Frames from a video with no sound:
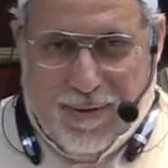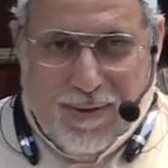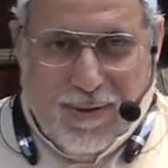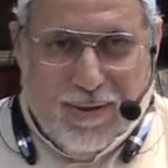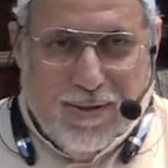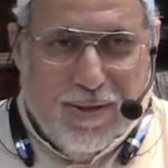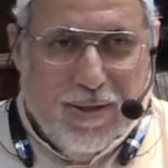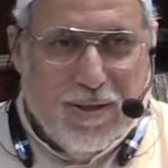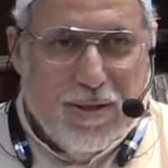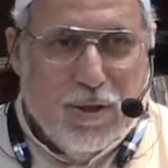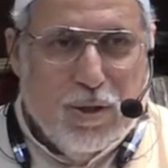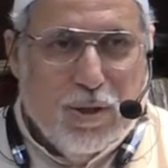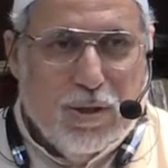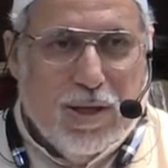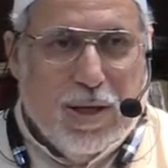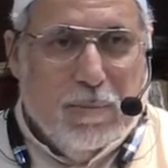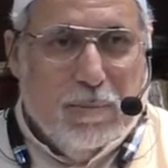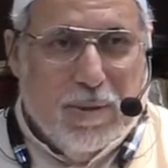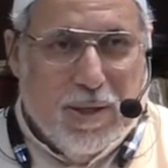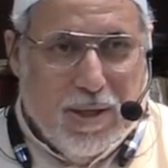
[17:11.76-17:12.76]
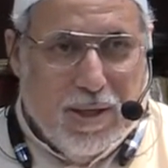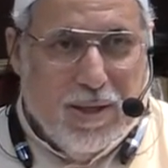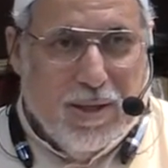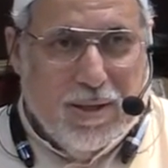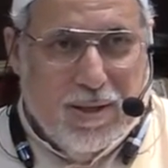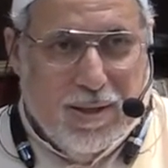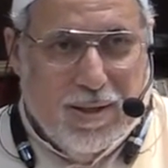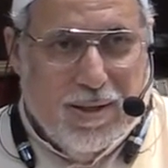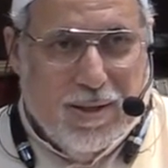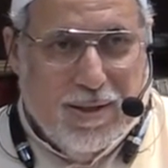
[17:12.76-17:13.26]
Is this not a
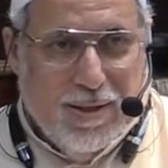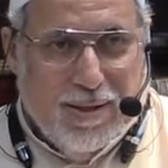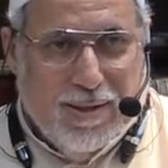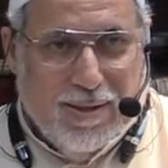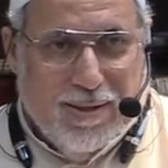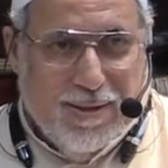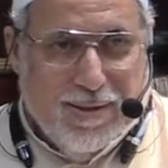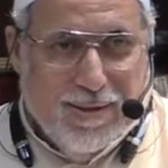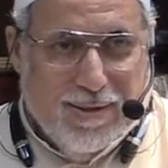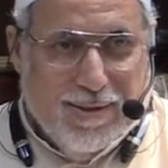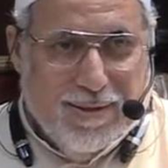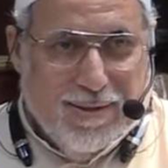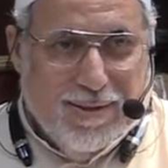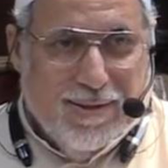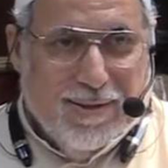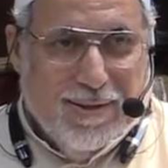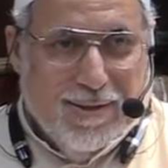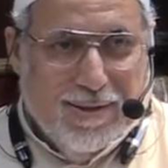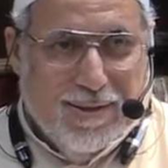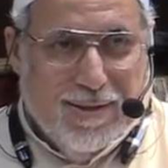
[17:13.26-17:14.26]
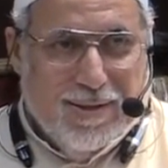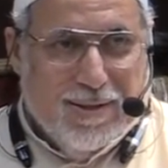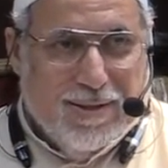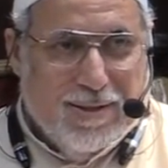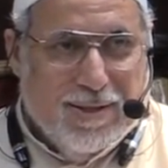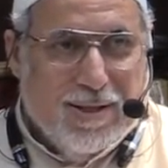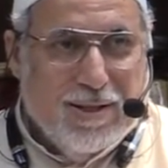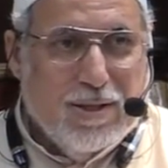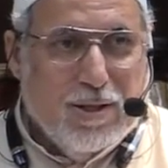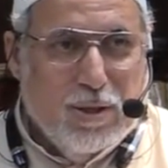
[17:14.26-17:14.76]
miracle?
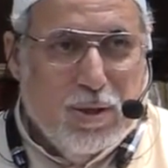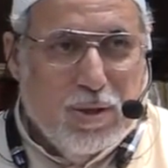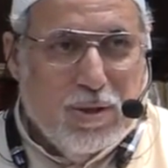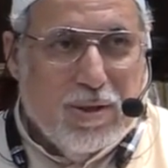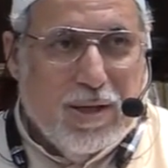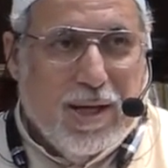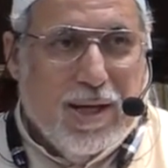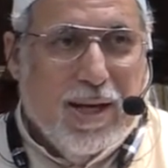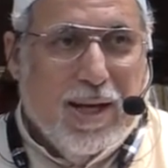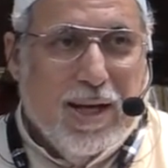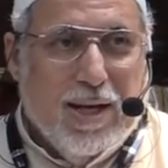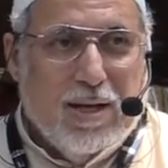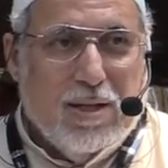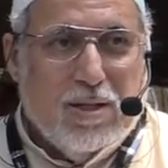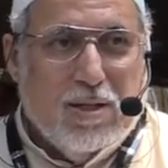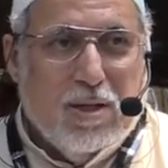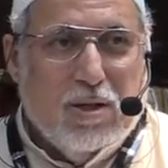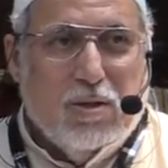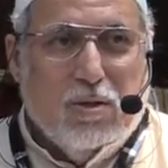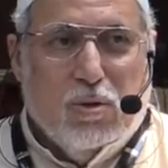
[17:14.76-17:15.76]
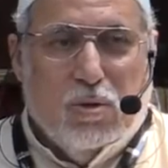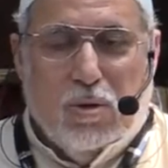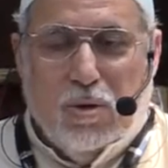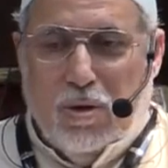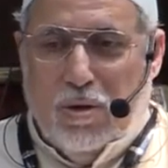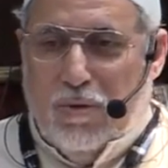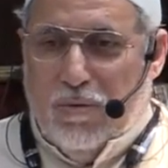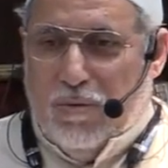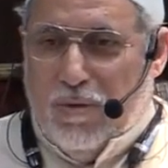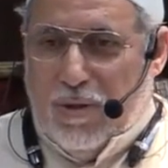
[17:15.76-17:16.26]
Is this not an answer to
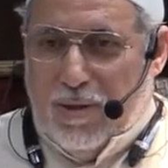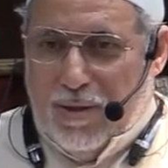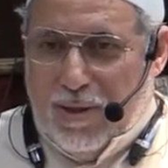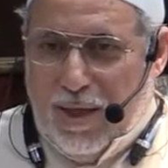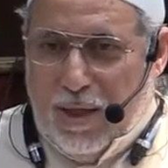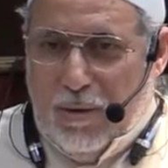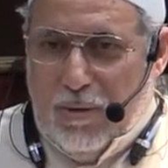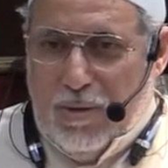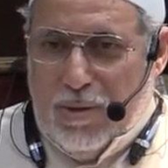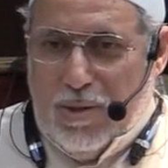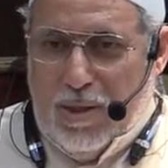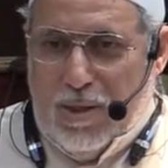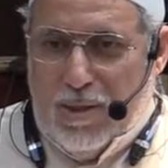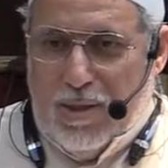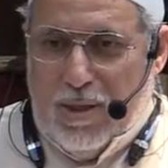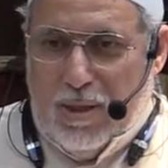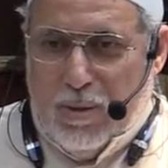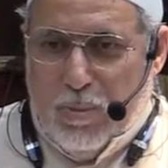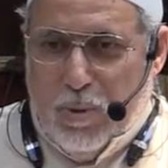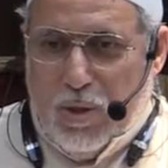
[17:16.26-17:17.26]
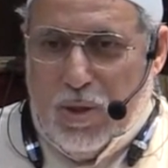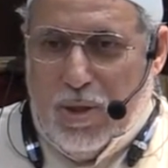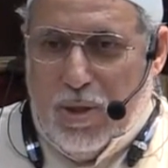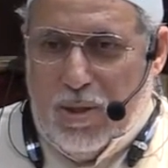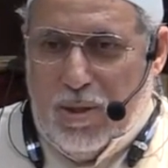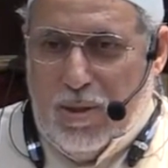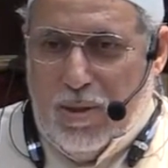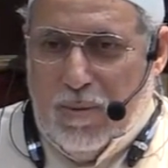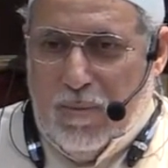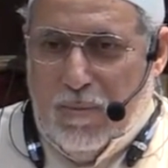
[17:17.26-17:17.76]
all of their doubts and
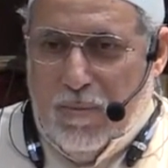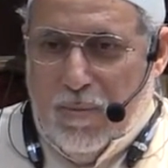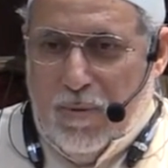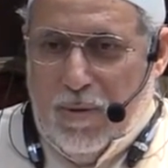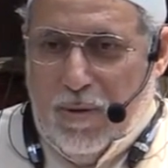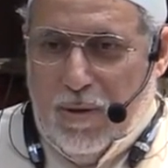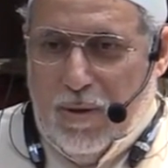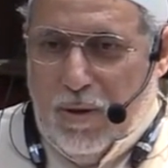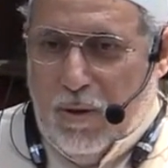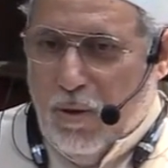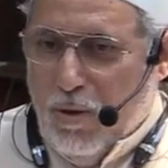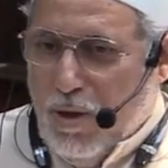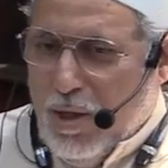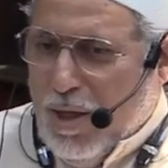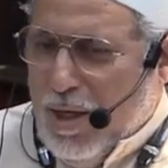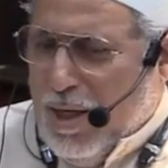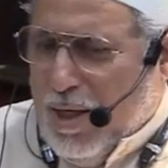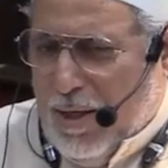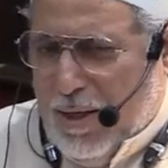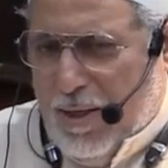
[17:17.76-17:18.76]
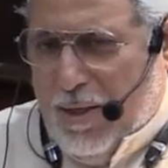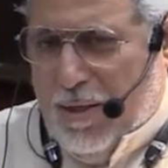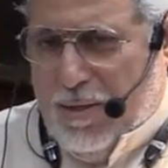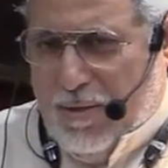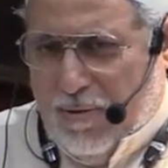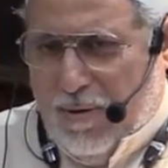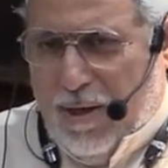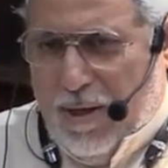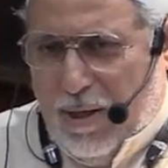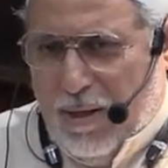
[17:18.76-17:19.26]
suspicions? You think it
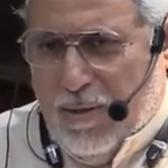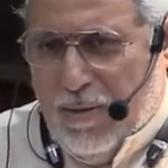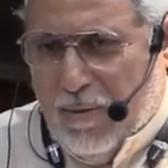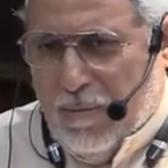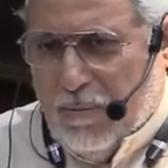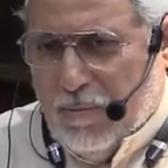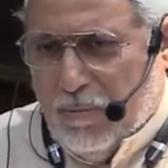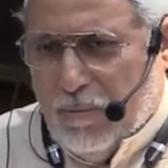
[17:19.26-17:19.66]
is, right?